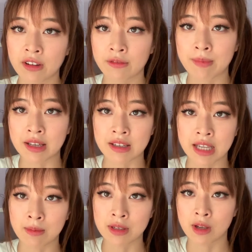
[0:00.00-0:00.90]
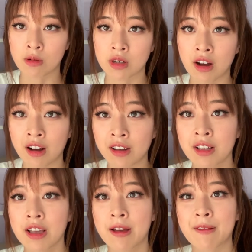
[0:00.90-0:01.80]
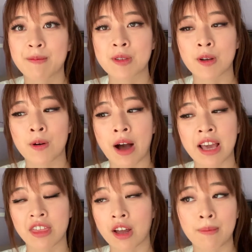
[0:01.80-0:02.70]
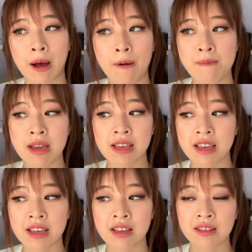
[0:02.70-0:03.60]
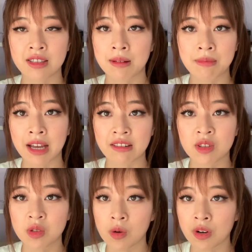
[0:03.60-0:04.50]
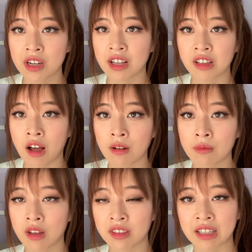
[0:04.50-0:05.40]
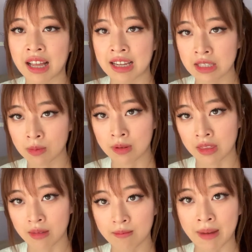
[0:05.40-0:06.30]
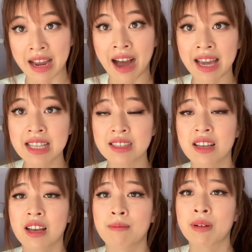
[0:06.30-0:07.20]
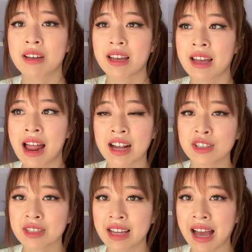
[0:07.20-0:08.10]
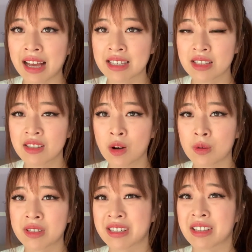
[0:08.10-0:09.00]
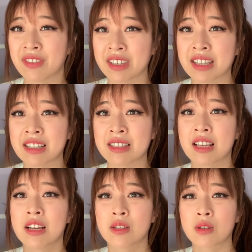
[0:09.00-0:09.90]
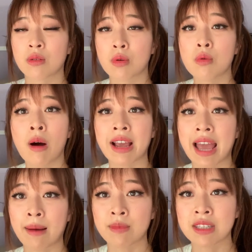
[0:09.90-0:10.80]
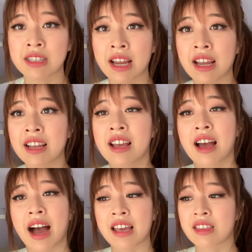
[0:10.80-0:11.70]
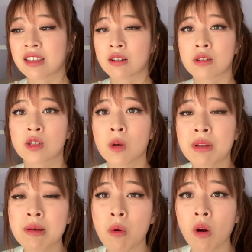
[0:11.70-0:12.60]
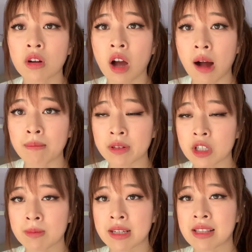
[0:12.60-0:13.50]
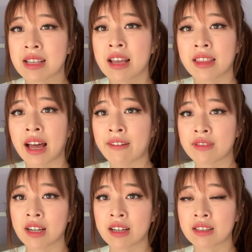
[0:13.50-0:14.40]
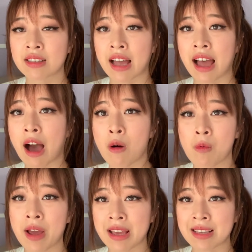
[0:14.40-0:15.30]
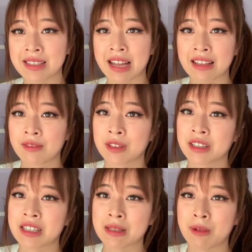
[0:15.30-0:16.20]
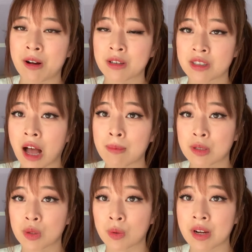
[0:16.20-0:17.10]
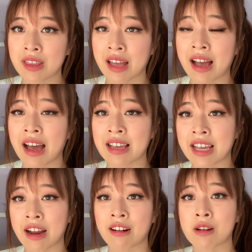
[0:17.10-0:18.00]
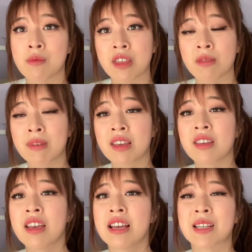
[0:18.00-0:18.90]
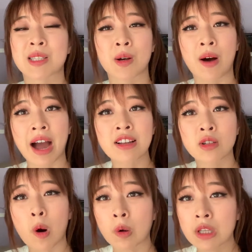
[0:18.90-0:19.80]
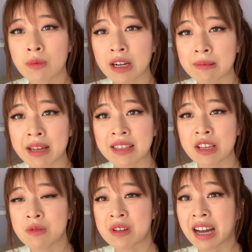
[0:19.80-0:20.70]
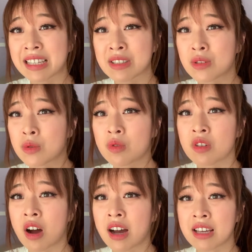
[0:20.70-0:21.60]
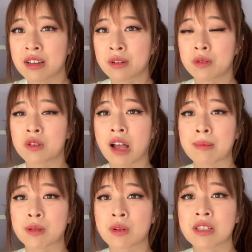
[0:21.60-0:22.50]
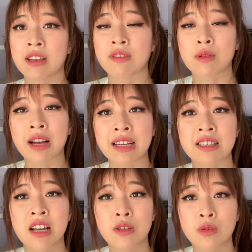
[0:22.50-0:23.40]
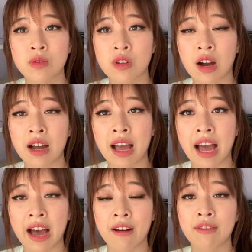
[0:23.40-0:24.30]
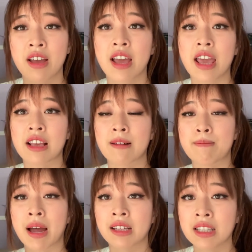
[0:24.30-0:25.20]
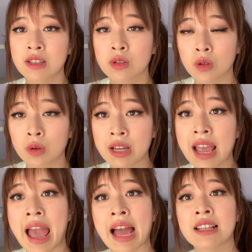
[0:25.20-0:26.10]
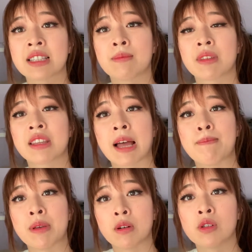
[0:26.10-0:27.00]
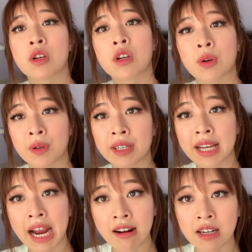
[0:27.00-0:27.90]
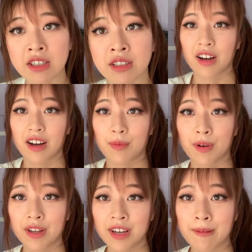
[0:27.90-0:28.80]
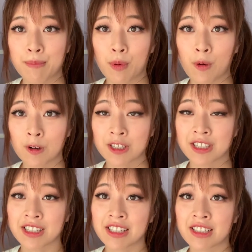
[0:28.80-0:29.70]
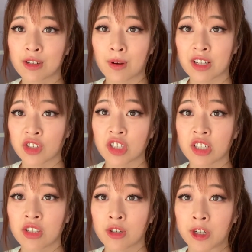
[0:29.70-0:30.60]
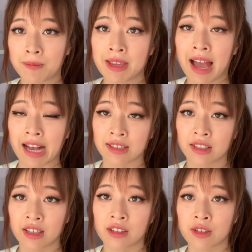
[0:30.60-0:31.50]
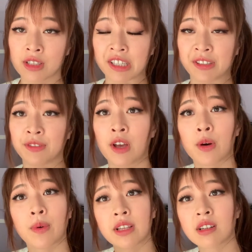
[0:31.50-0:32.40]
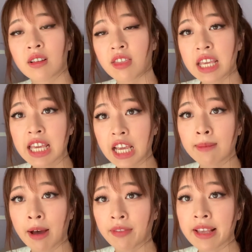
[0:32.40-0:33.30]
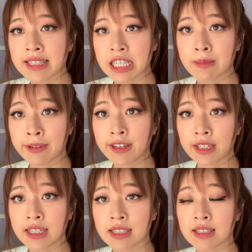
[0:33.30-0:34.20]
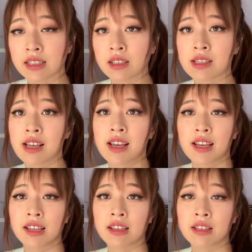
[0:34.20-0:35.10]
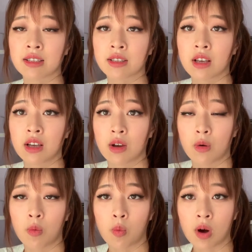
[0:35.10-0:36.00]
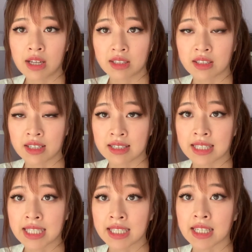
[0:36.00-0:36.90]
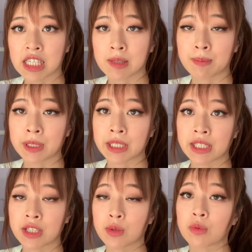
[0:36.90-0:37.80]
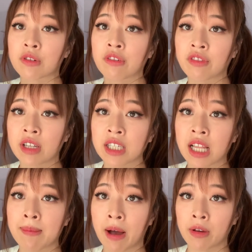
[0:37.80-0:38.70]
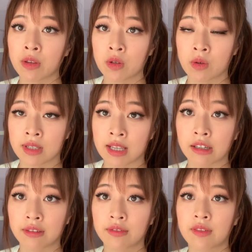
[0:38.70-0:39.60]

of because I was so tall, so I thought about making some kind of story along the lines with my height, but it actually has no significance to who I am today. I think there are so many more accomplishments that I've done that outweighs that really small sob story that I carry with me. So I totally recommend that you guys do not include sob stories if you guys do not have a compelling story and something that builds your character. One important question you should be asking yourself when you're thinking about these experiences is, what does this experience reveal about yourself?